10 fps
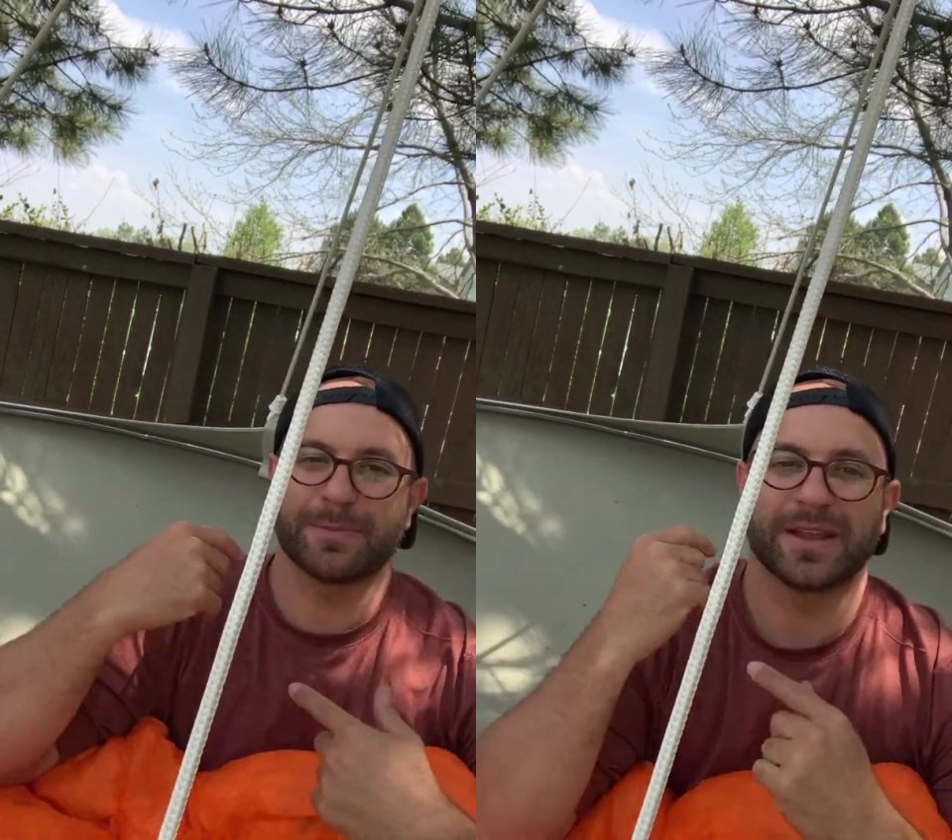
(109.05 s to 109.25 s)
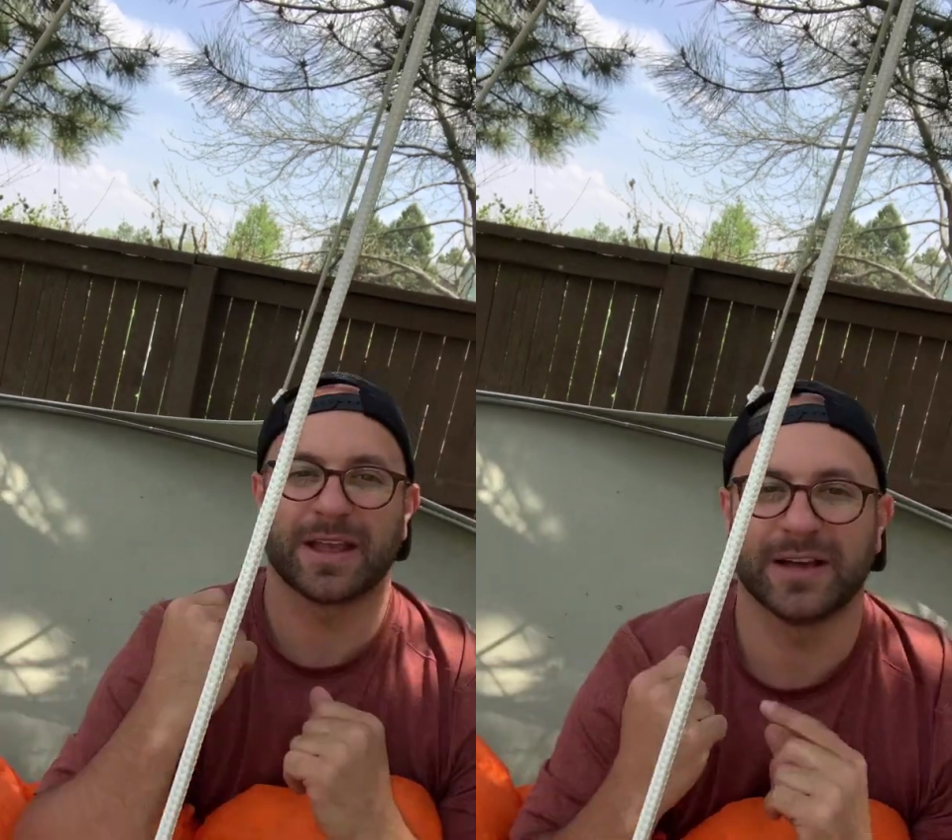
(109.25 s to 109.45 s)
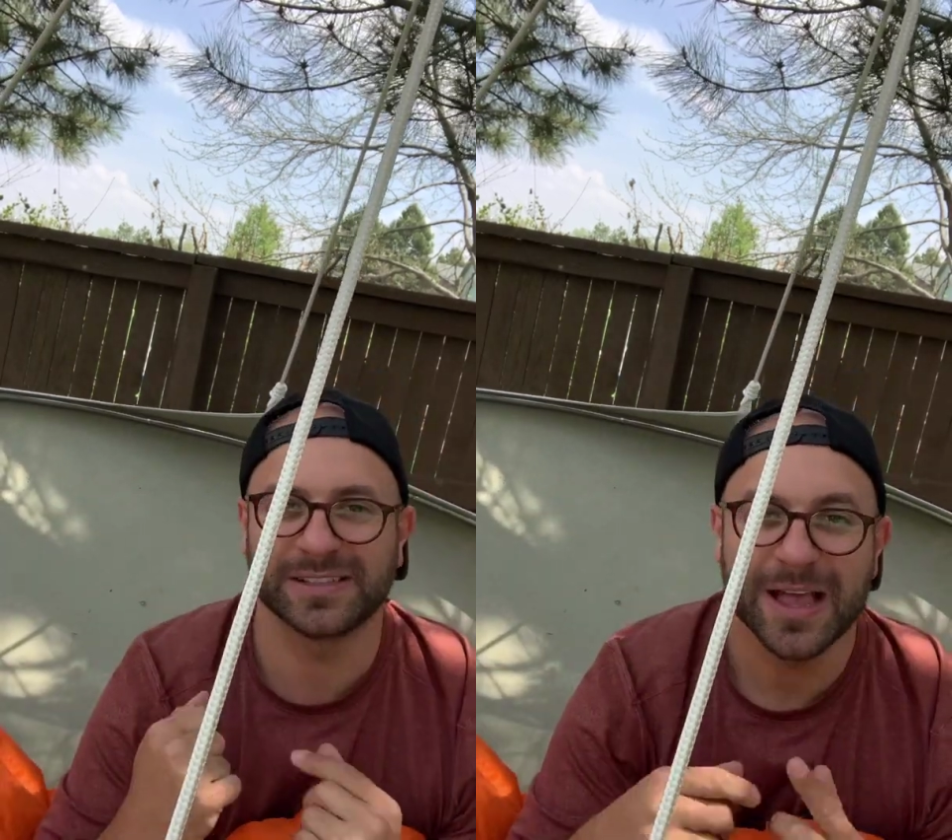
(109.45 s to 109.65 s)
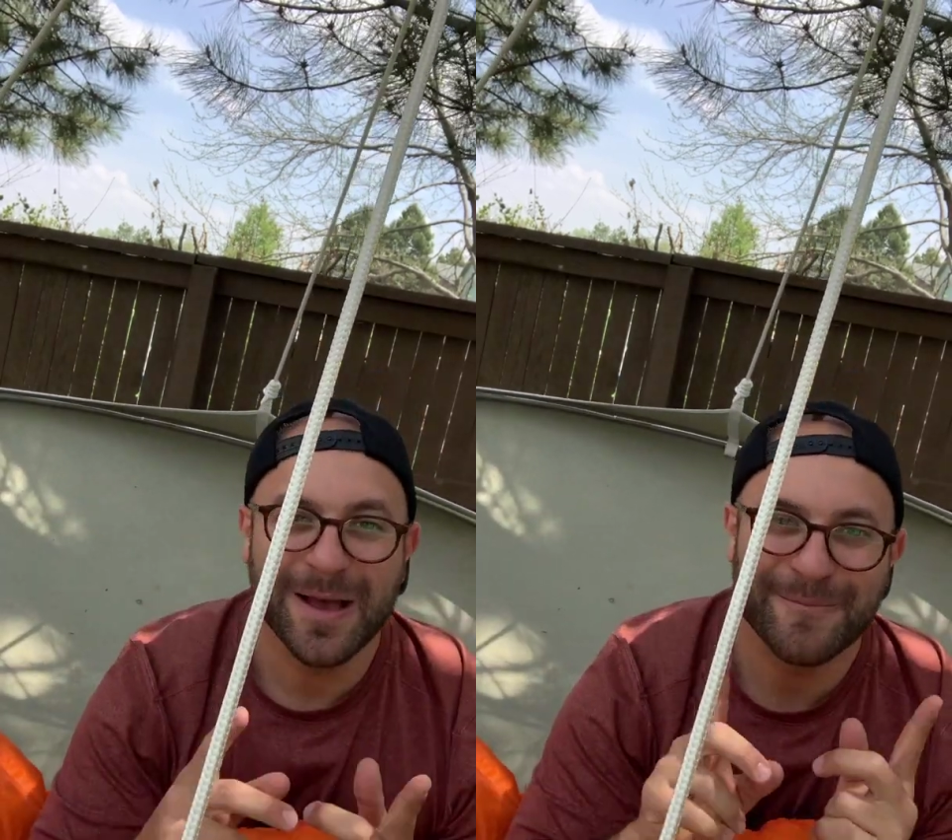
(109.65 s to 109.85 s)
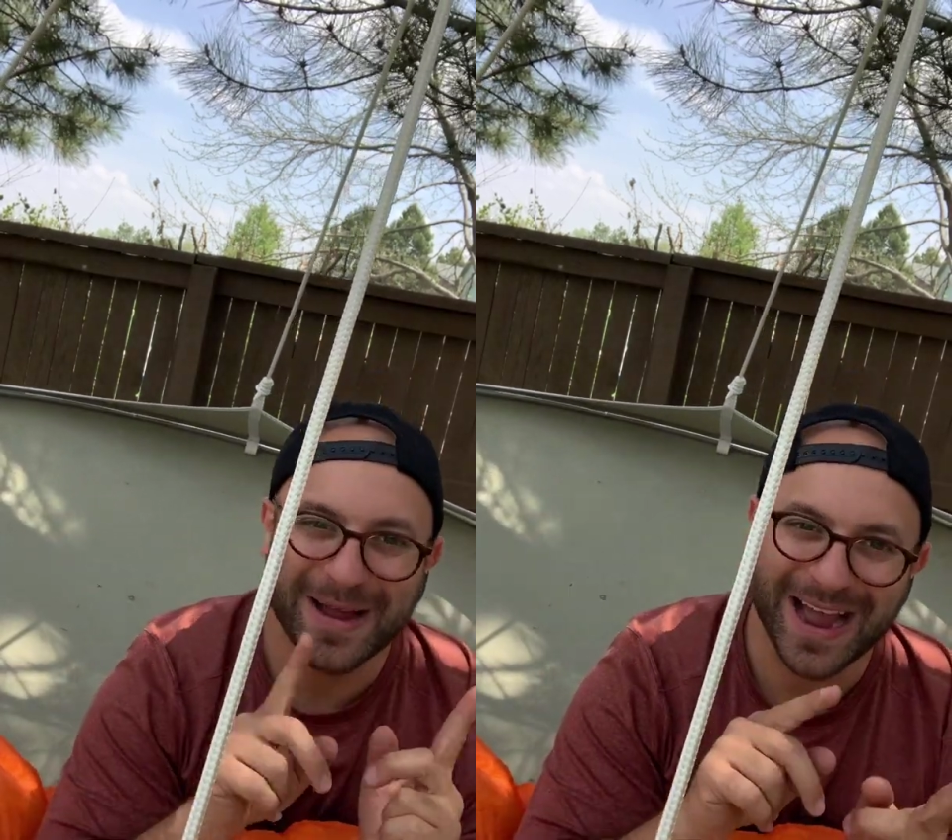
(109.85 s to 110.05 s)
because
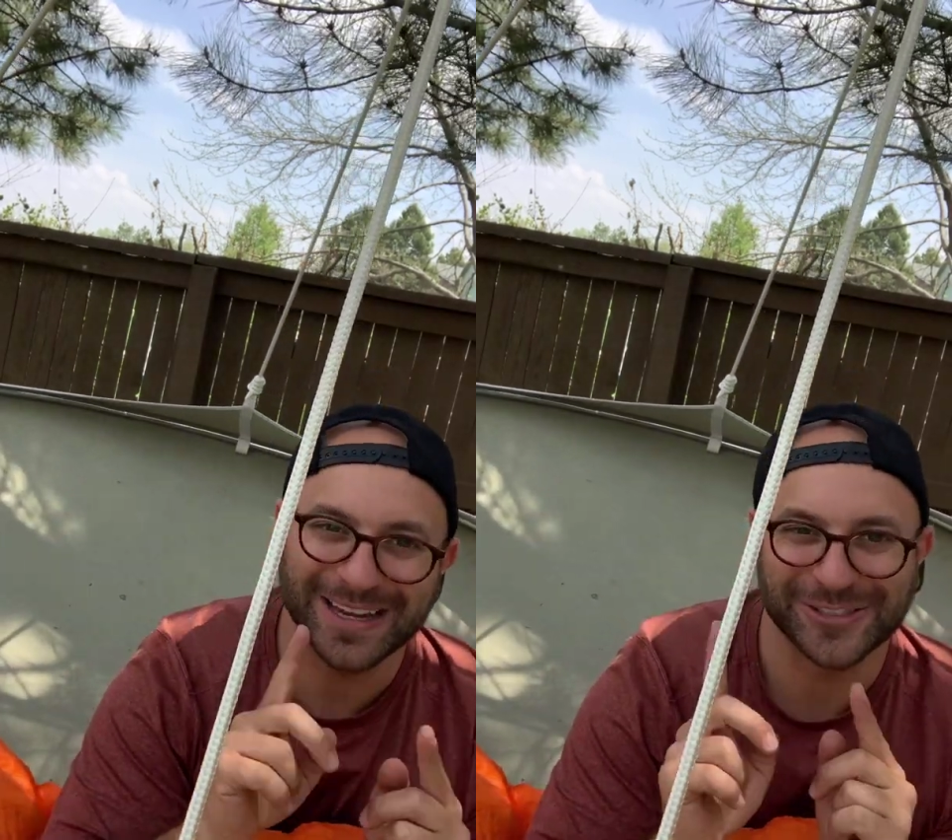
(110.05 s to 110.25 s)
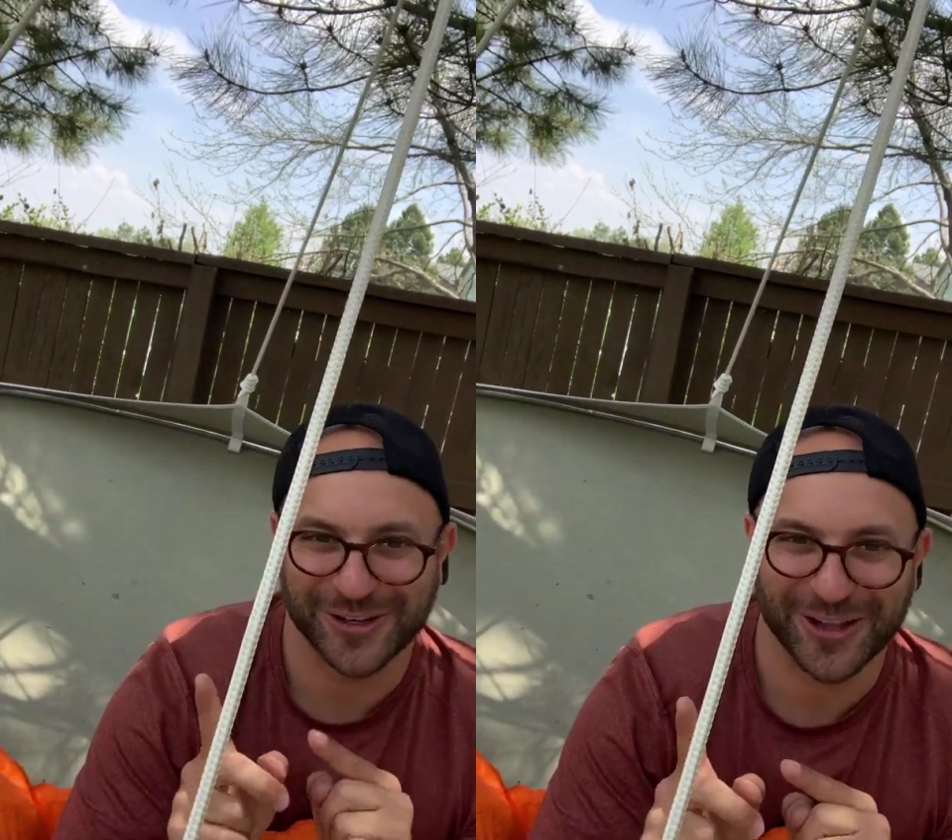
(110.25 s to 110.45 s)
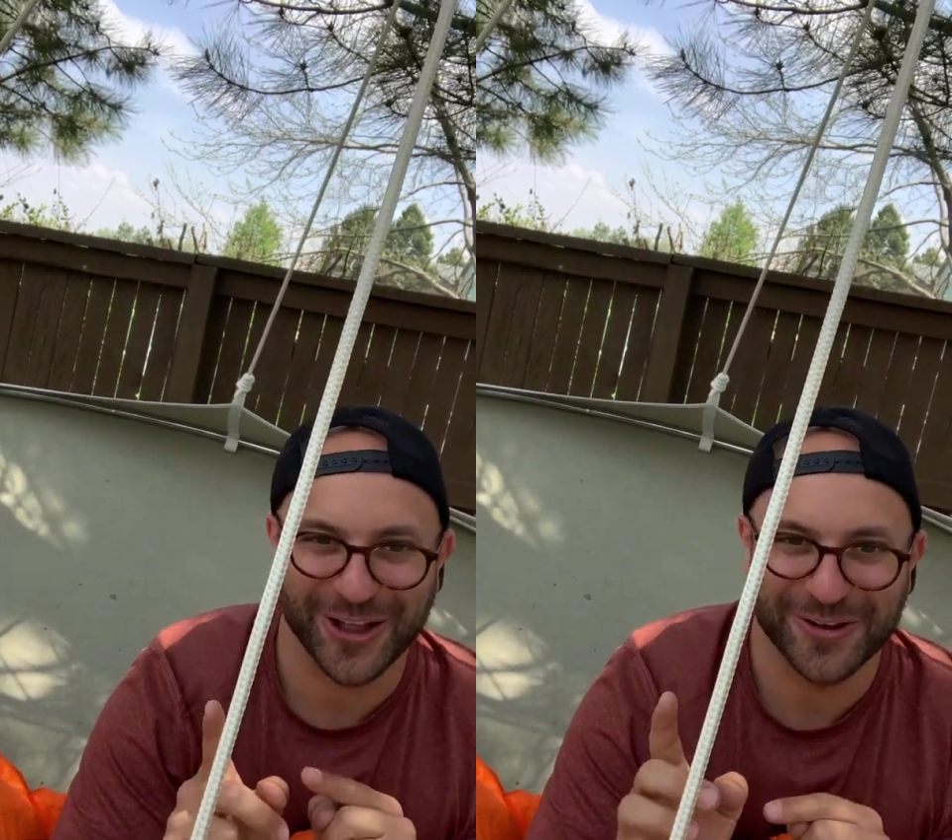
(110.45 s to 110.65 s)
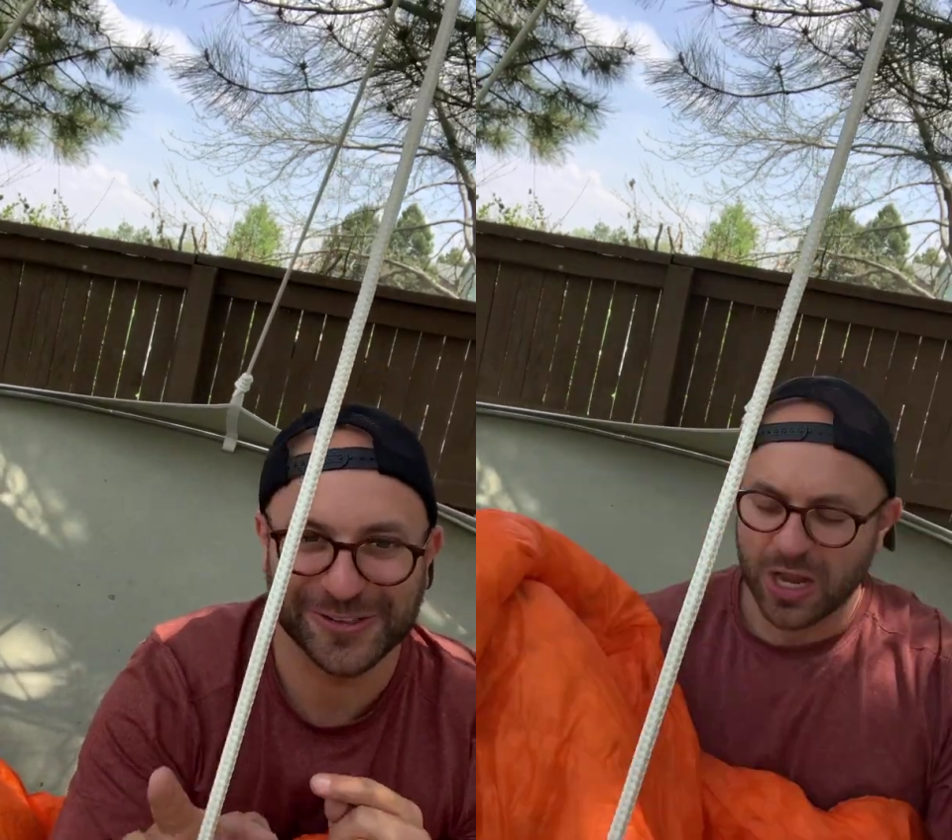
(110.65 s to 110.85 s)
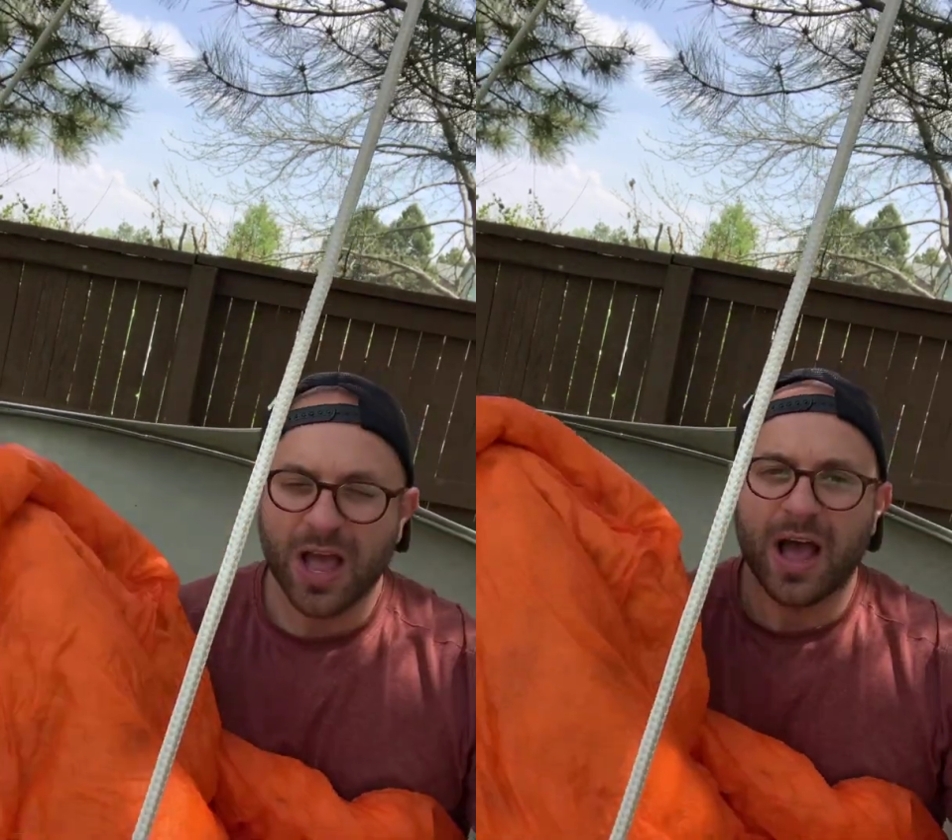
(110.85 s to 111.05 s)
my eyes are closed.